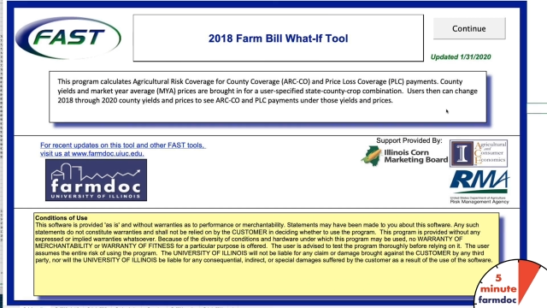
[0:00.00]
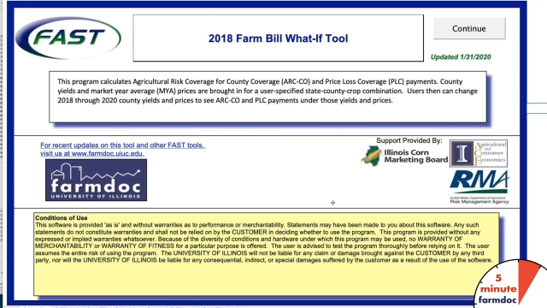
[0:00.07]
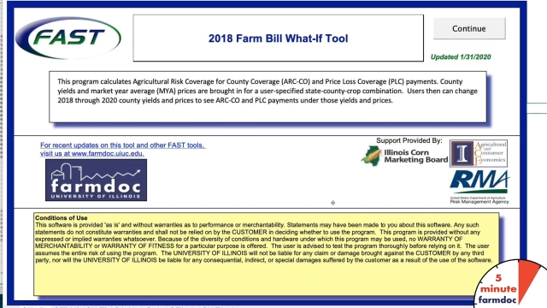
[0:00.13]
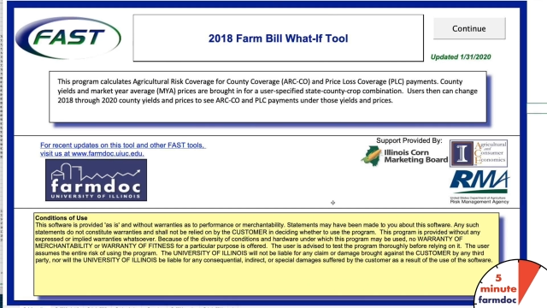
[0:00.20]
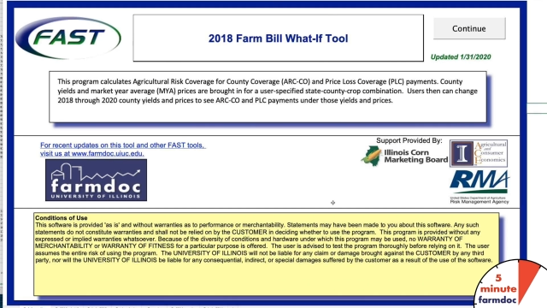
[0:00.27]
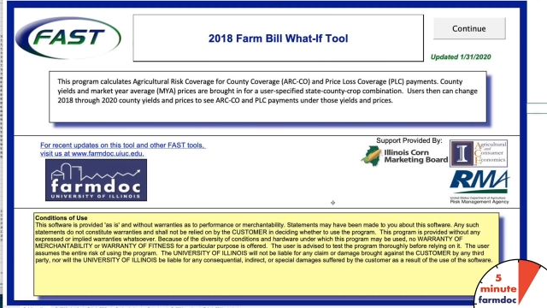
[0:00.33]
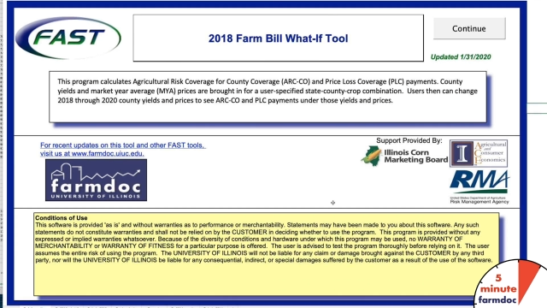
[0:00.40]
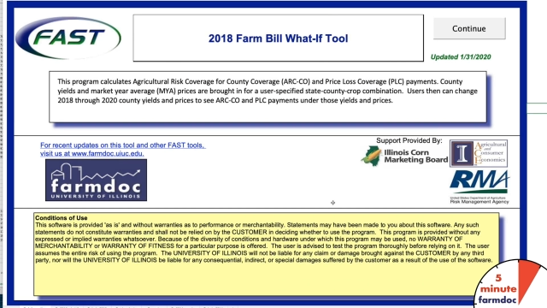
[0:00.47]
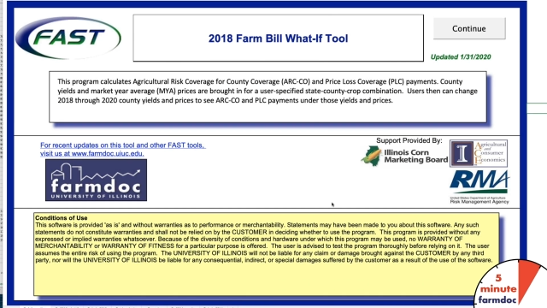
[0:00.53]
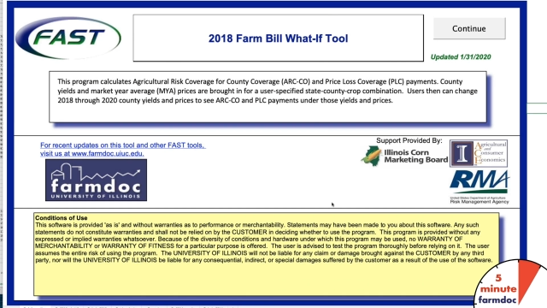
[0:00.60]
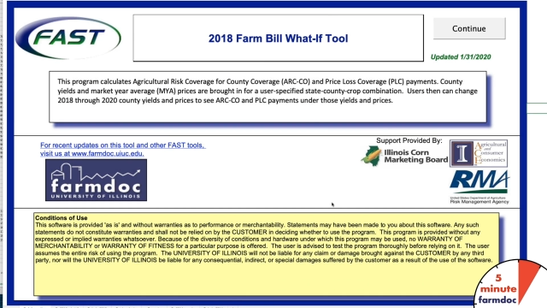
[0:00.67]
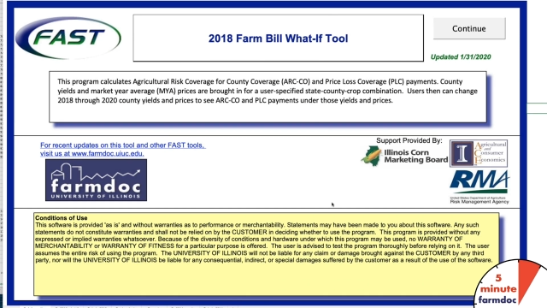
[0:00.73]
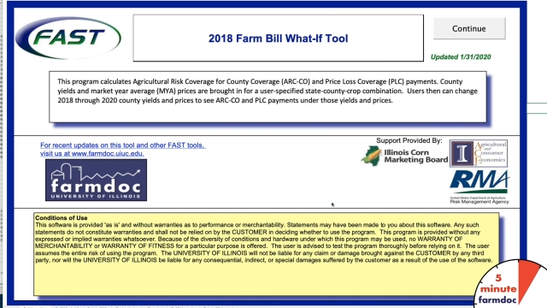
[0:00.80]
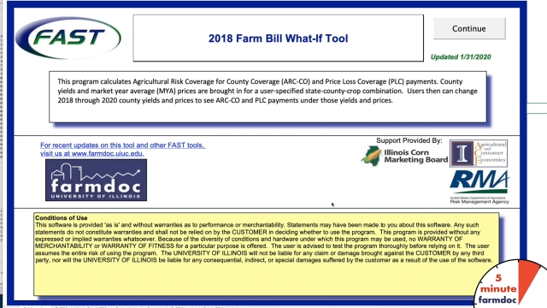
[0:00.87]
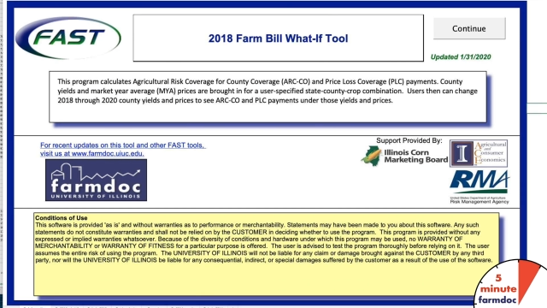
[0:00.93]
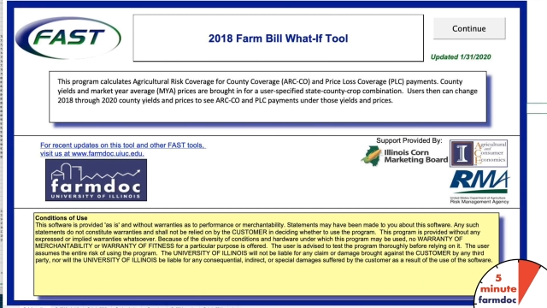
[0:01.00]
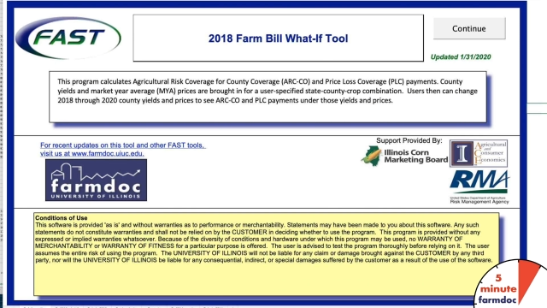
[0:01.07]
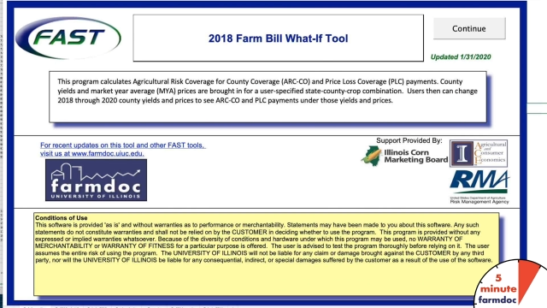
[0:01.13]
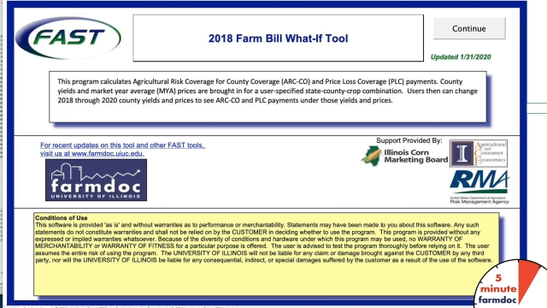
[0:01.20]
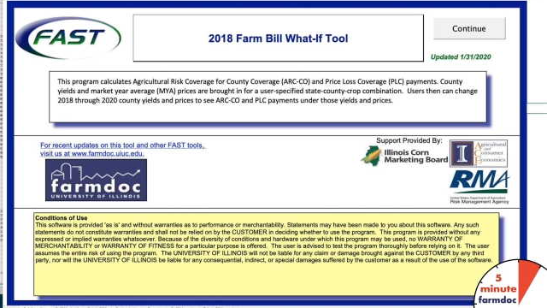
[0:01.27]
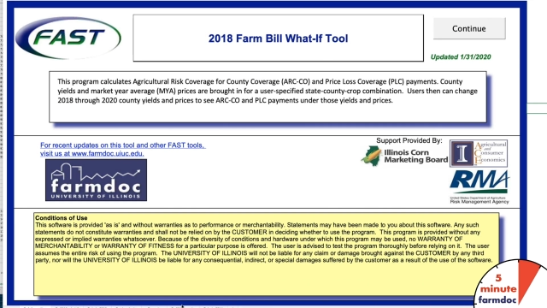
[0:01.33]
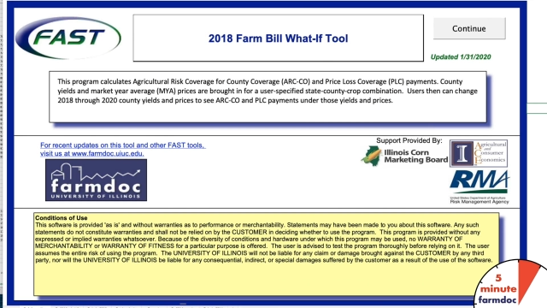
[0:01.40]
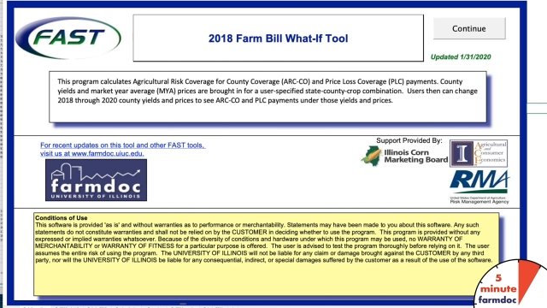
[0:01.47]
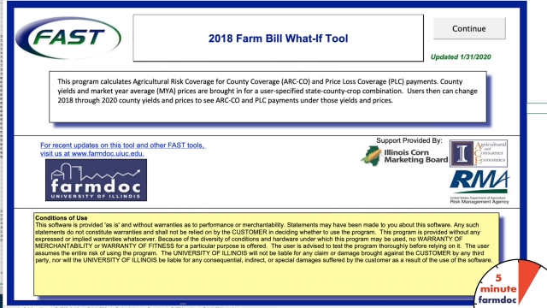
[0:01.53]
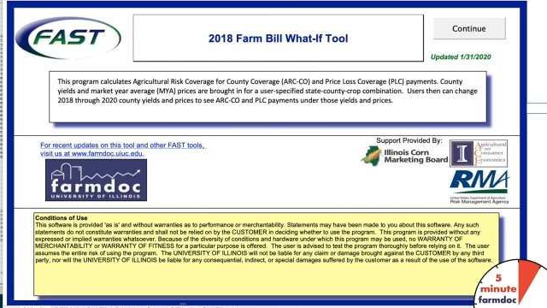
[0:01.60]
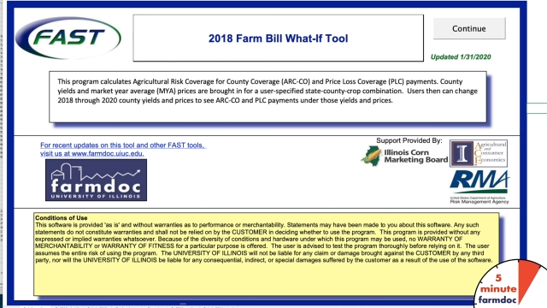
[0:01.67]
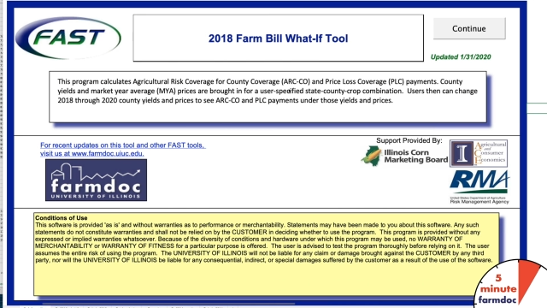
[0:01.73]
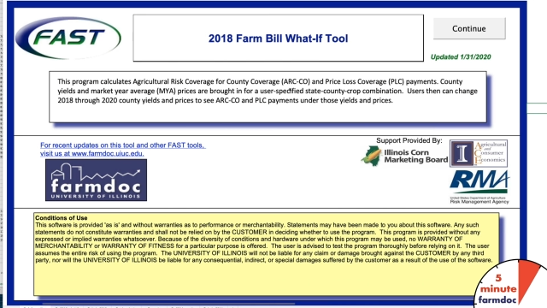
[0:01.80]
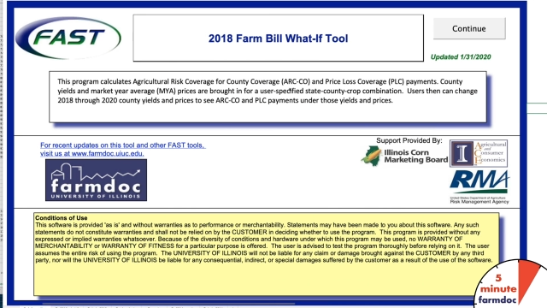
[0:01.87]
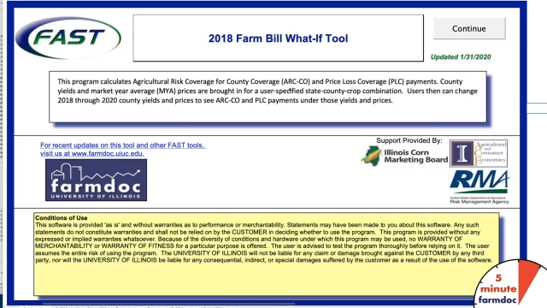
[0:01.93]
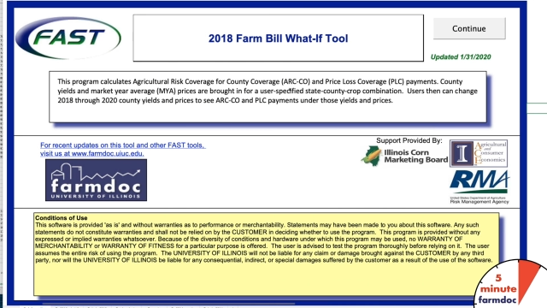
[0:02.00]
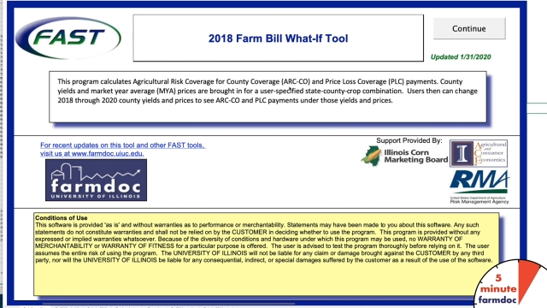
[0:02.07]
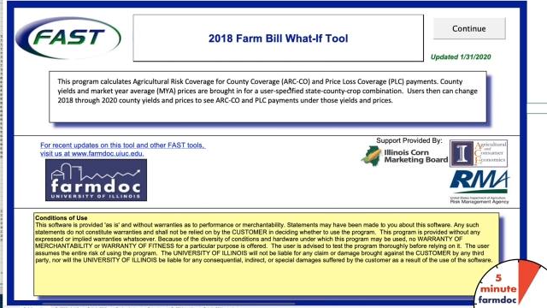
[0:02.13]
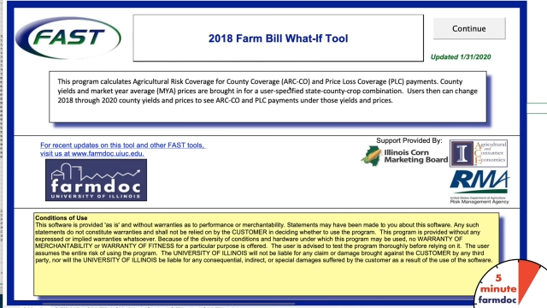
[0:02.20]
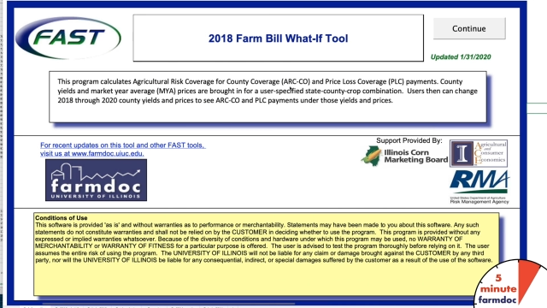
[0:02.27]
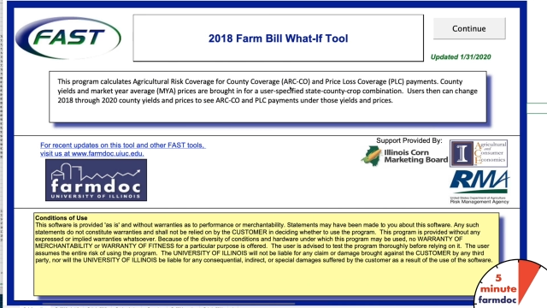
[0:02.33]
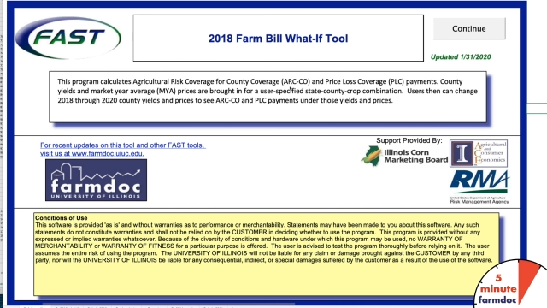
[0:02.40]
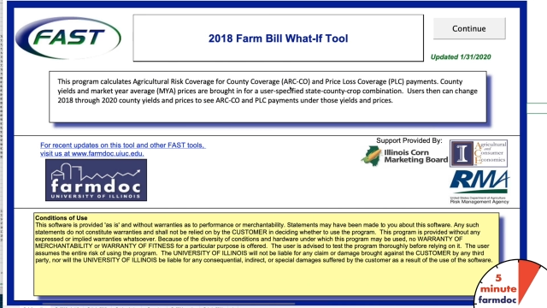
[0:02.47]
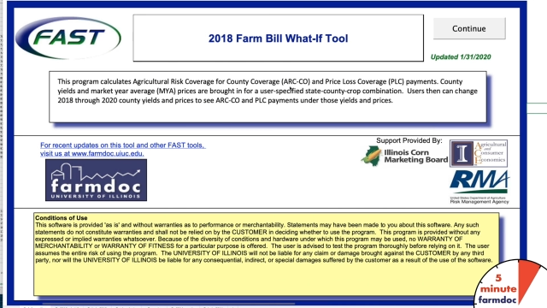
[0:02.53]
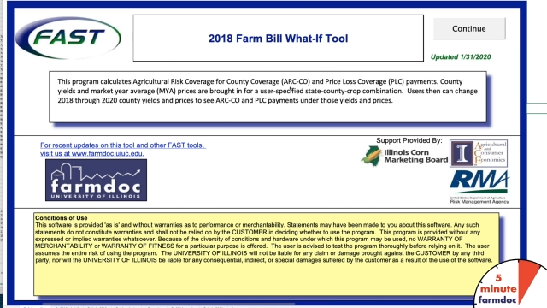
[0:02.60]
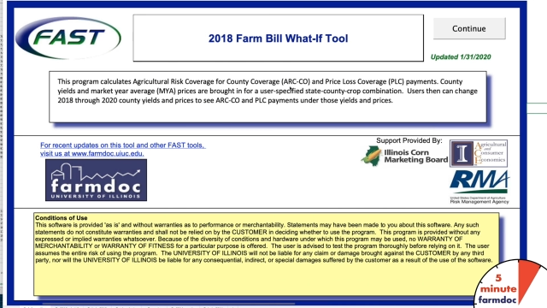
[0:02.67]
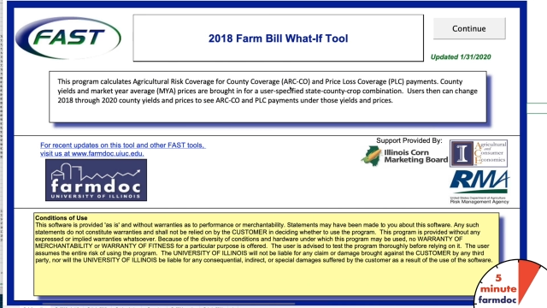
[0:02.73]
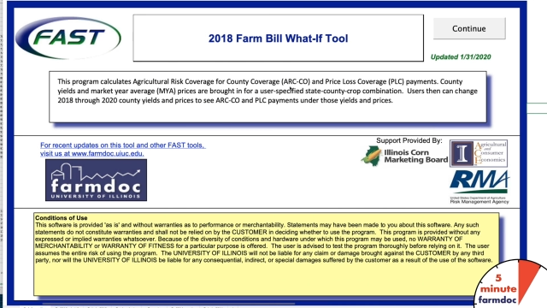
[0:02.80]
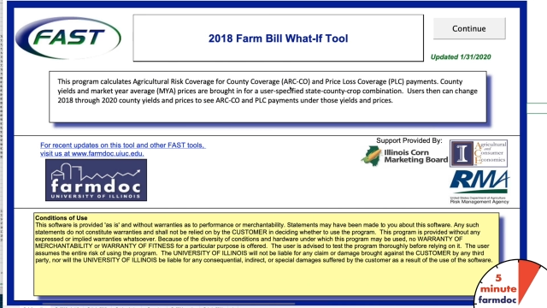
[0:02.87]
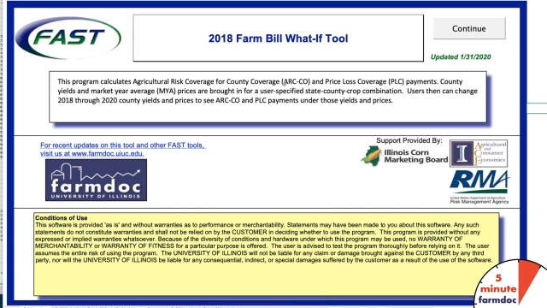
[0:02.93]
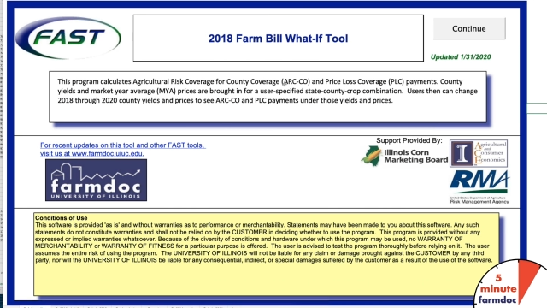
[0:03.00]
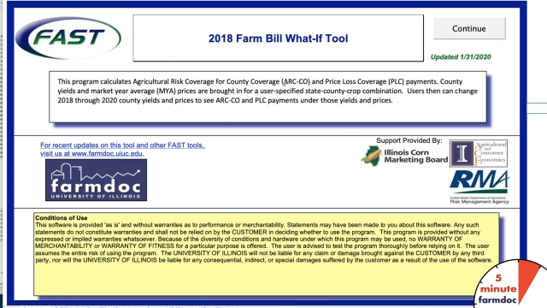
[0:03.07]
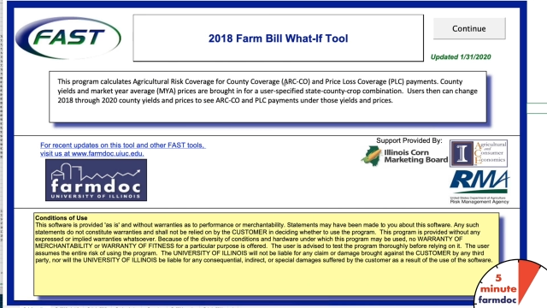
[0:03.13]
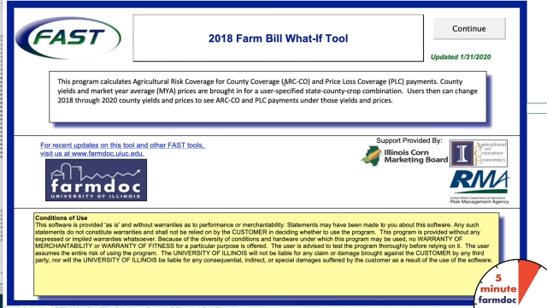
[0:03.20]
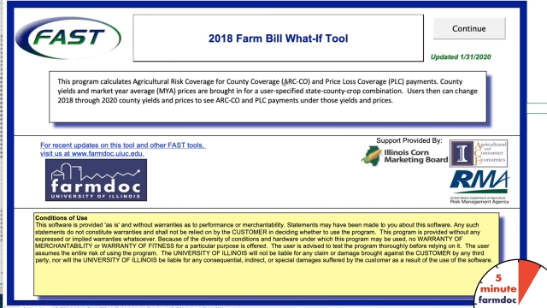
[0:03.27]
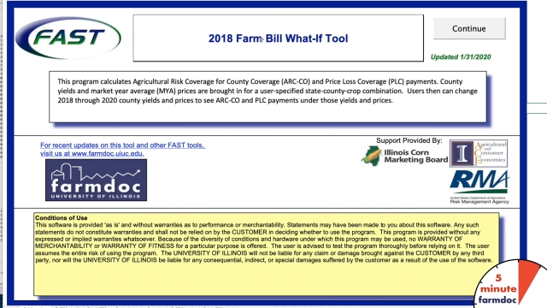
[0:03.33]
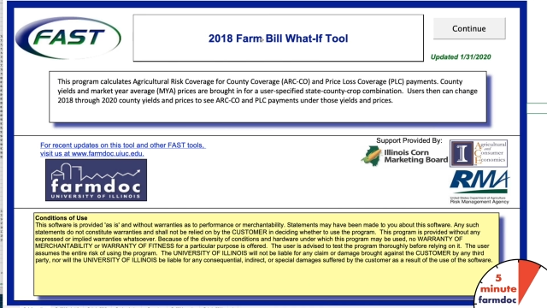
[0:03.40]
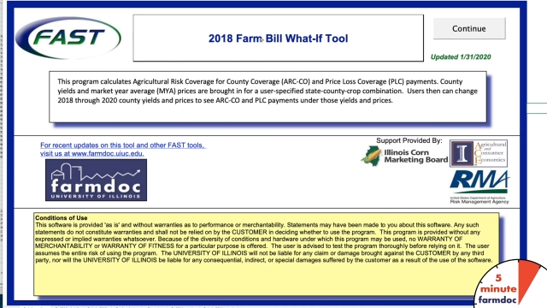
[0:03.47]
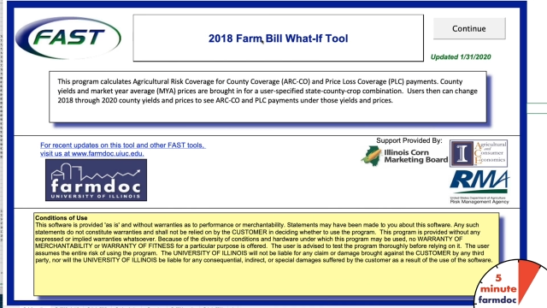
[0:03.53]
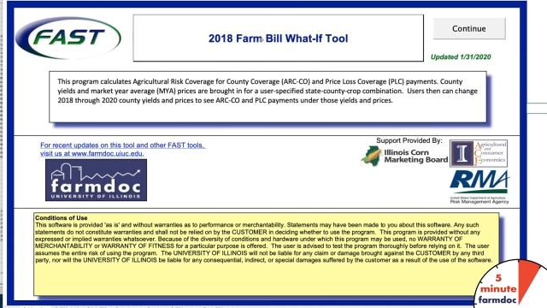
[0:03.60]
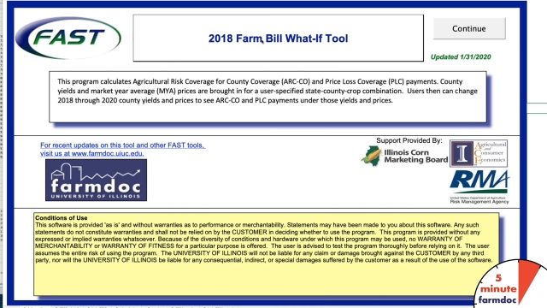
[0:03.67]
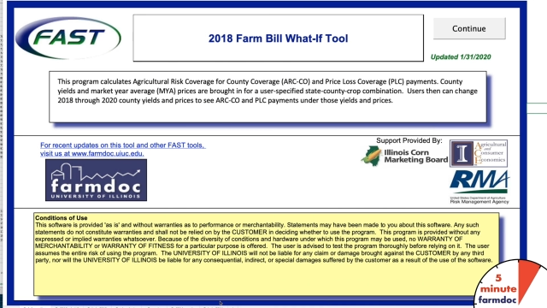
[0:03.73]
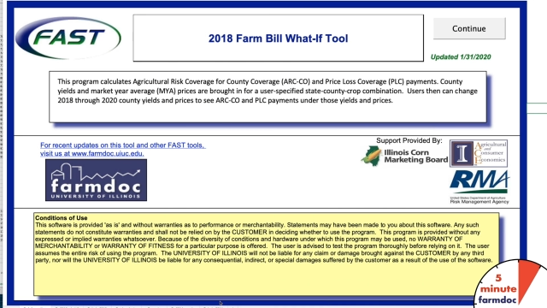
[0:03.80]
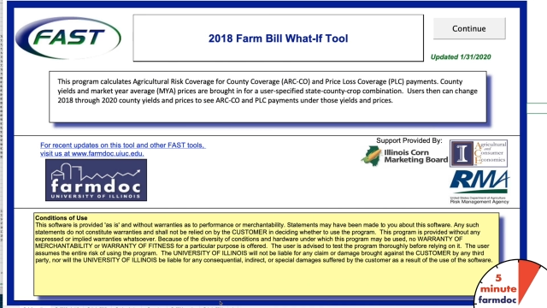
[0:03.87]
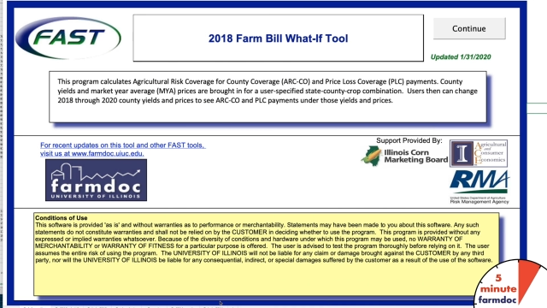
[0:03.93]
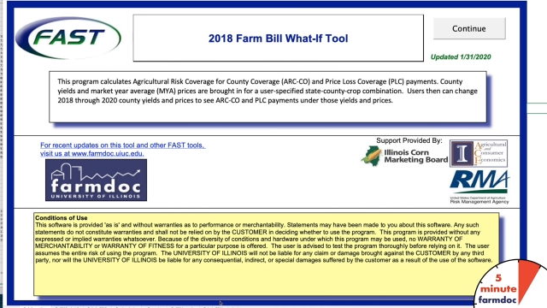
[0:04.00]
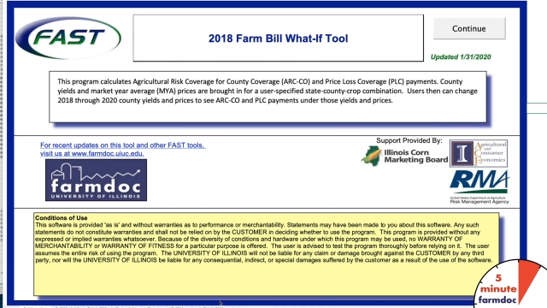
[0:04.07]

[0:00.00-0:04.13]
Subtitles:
No face is visible, so there are no lips to read.